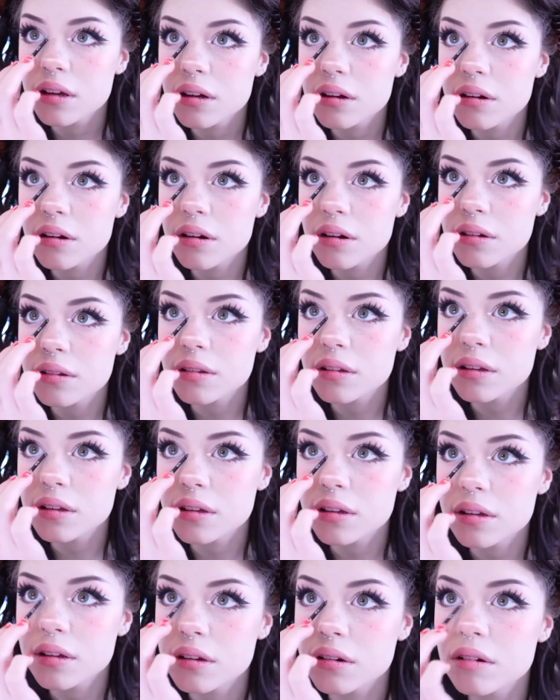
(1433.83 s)
or on
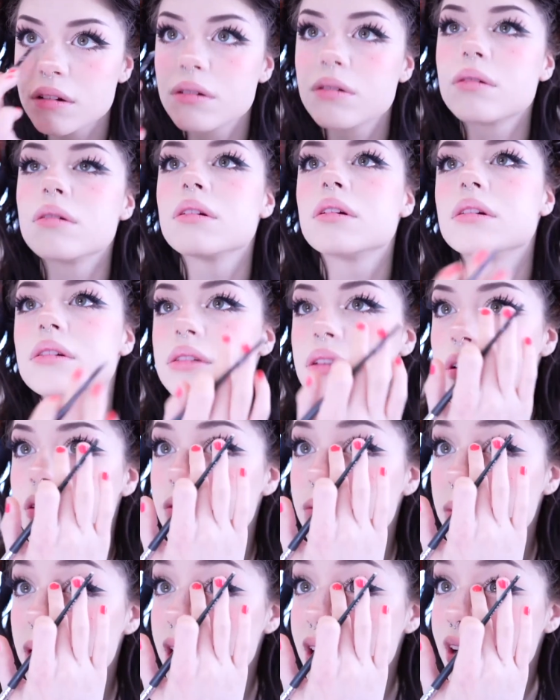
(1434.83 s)
the inner corners
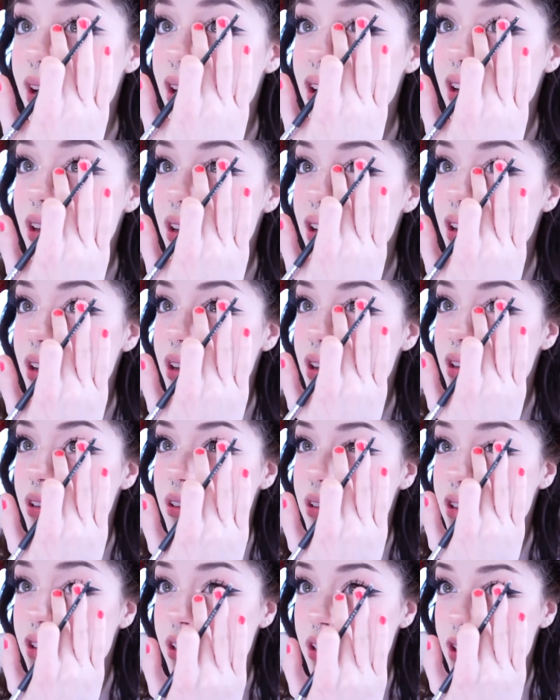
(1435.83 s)
of my
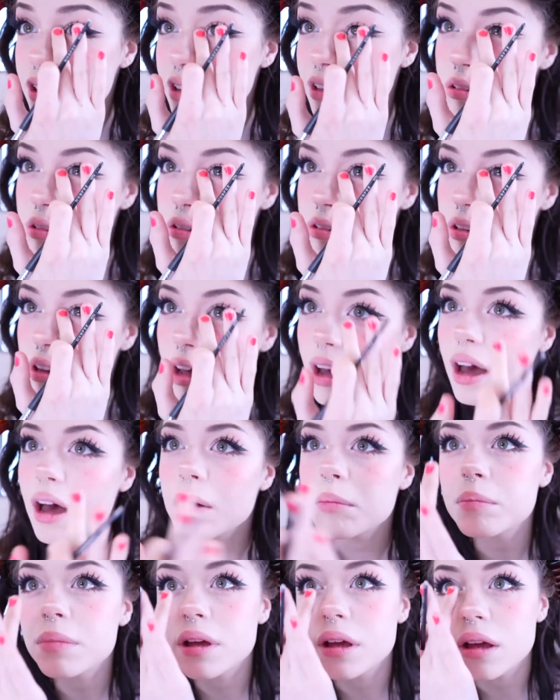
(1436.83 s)
eyes.
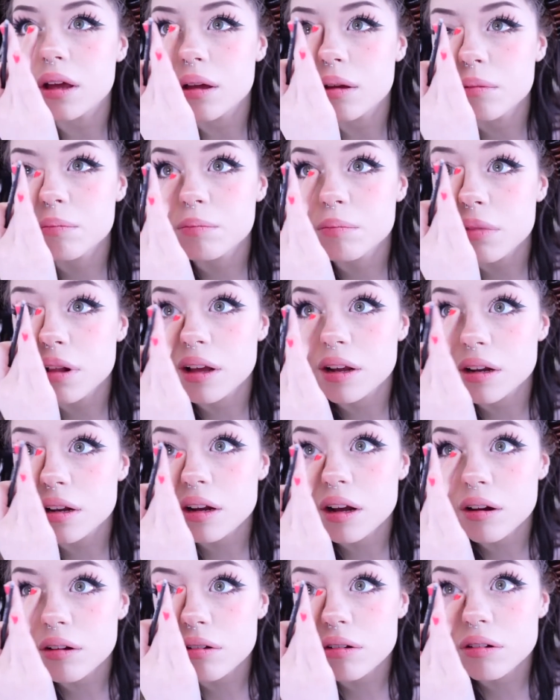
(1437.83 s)
Tap it, blend
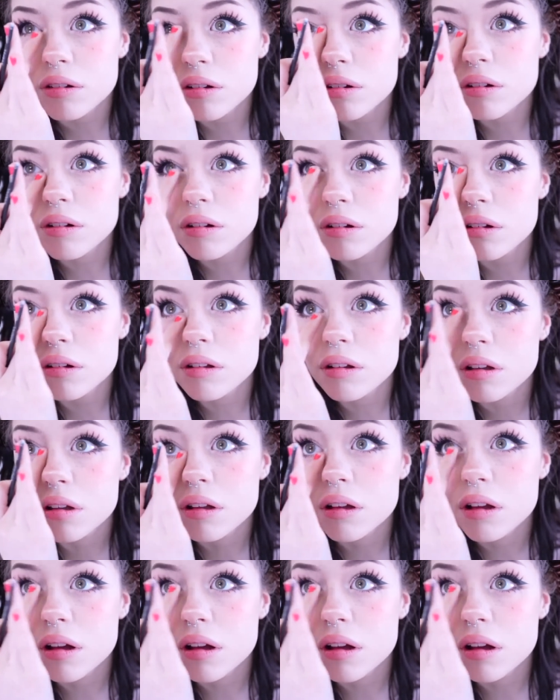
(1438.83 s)
it out a little,